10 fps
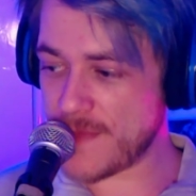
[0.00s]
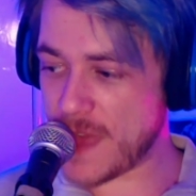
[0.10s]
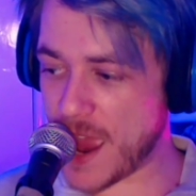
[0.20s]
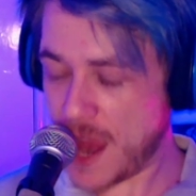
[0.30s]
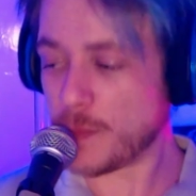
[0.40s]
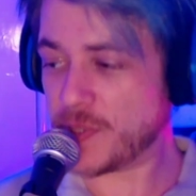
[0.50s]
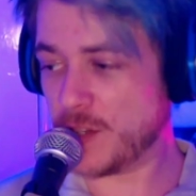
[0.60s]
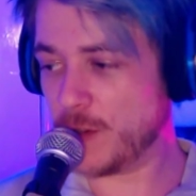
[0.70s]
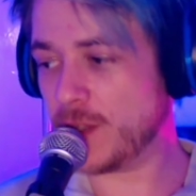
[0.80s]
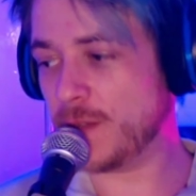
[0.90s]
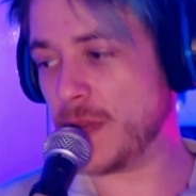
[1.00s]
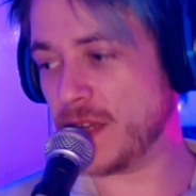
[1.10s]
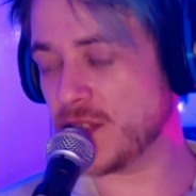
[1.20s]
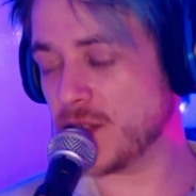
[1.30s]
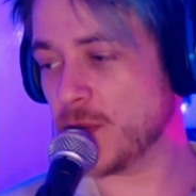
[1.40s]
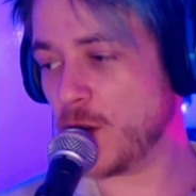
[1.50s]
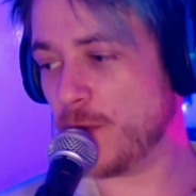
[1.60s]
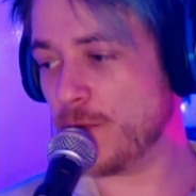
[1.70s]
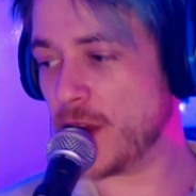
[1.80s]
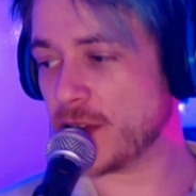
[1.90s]
absolutely pisses me
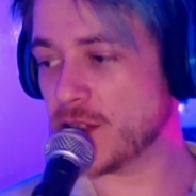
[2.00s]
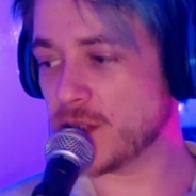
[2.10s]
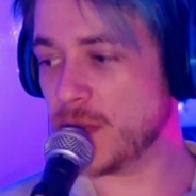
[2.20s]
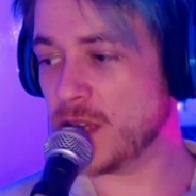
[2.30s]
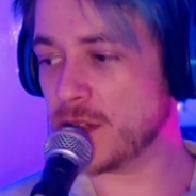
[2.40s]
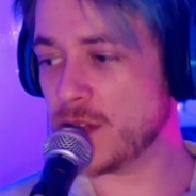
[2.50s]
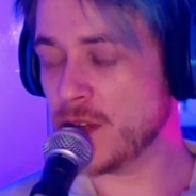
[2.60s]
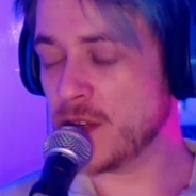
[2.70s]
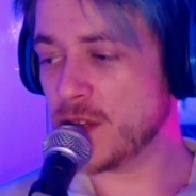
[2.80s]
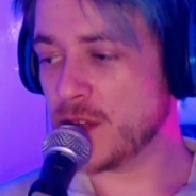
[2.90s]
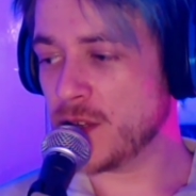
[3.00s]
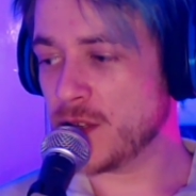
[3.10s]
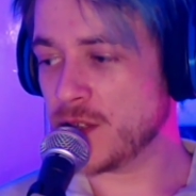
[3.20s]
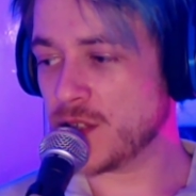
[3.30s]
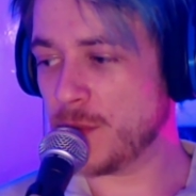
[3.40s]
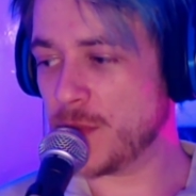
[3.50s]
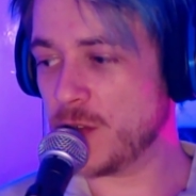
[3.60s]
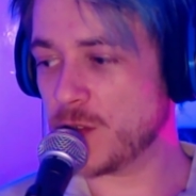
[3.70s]
off and vexes me that somebody who's